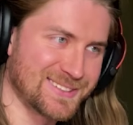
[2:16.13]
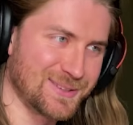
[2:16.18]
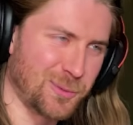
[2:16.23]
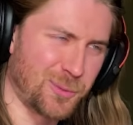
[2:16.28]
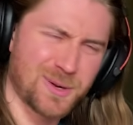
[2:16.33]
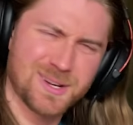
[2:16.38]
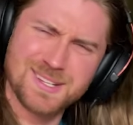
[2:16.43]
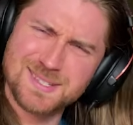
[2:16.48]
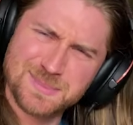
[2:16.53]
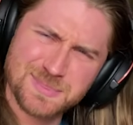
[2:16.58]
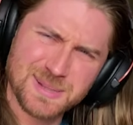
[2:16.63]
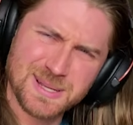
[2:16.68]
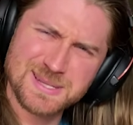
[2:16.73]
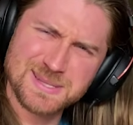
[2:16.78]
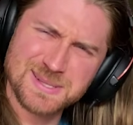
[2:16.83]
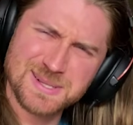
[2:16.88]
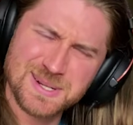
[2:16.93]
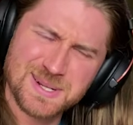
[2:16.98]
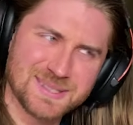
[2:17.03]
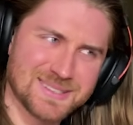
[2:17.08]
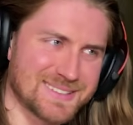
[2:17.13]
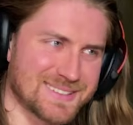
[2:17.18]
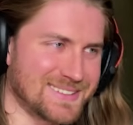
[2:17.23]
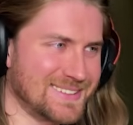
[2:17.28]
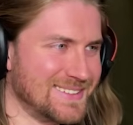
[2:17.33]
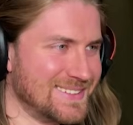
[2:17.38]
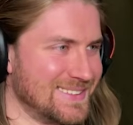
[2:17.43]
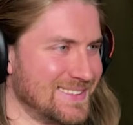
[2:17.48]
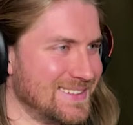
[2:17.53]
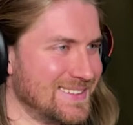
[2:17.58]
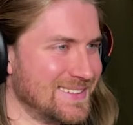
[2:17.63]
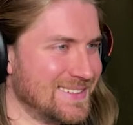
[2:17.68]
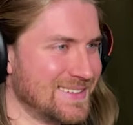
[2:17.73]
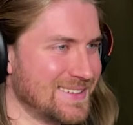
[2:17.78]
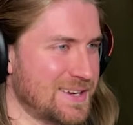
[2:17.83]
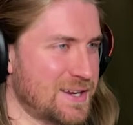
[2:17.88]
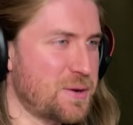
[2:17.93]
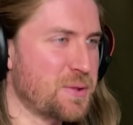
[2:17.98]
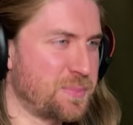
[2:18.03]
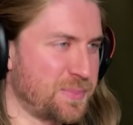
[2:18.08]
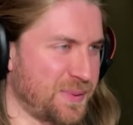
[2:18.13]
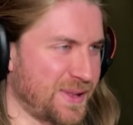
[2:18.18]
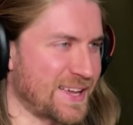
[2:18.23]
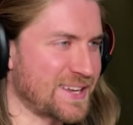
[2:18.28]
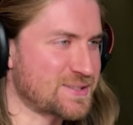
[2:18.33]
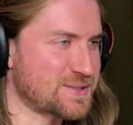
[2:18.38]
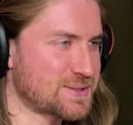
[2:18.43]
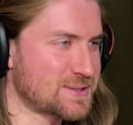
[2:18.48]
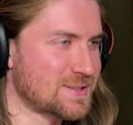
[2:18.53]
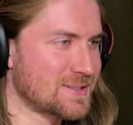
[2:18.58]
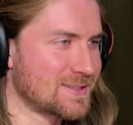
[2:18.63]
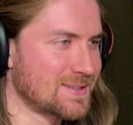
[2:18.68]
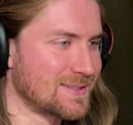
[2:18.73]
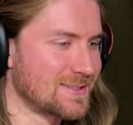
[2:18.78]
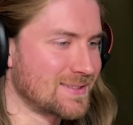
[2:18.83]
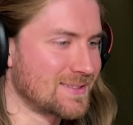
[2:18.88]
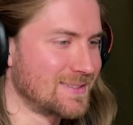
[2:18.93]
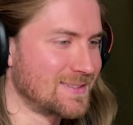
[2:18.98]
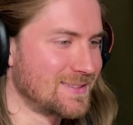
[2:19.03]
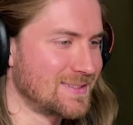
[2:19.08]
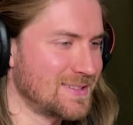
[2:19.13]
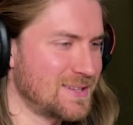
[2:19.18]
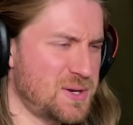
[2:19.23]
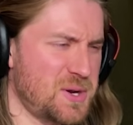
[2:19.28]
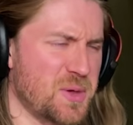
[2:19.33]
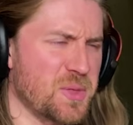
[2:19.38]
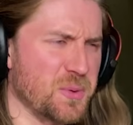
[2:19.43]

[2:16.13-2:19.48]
What is the place called? You know the place. You know the